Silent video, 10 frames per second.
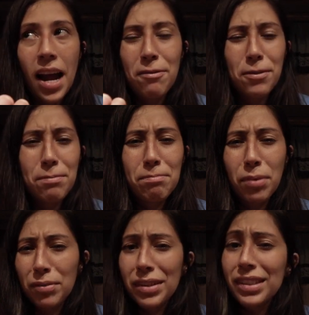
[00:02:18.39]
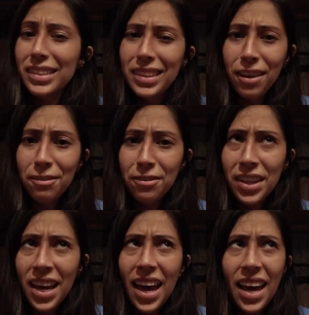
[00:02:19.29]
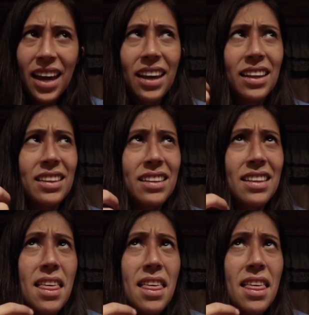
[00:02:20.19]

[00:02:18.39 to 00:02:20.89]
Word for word: I feel perfectly safe. And